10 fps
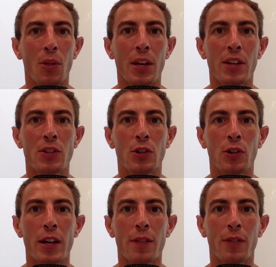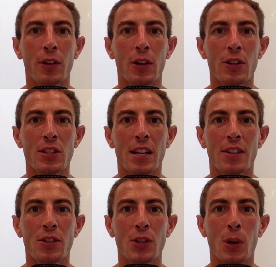think it's great for
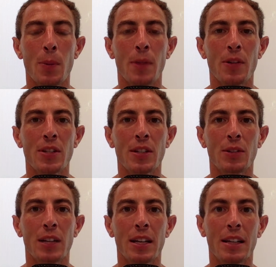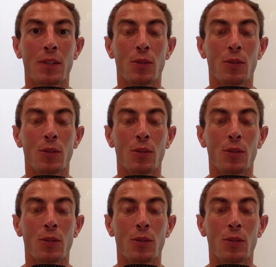Kjerstad to show up every single day,